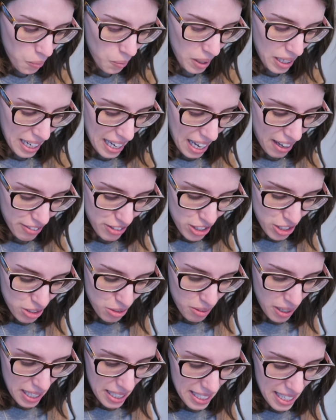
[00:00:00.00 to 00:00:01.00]
what I have to
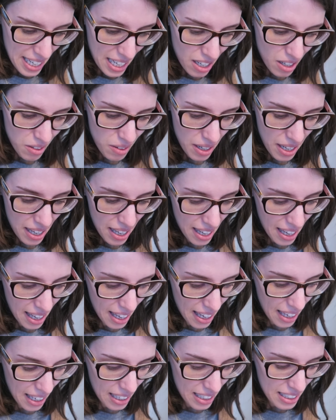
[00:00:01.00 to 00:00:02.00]
do right now.
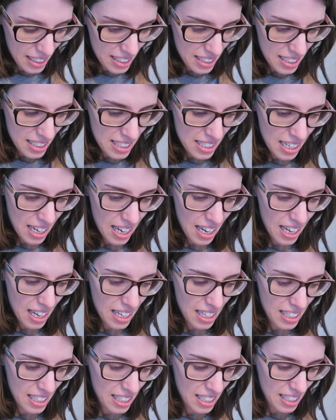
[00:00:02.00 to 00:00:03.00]
And
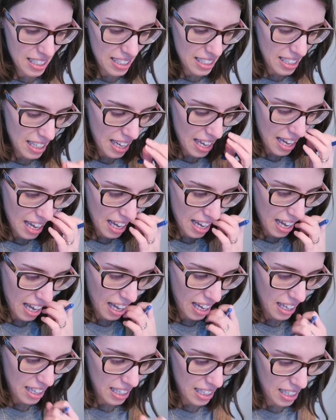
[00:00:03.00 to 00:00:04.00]
uh, yeah.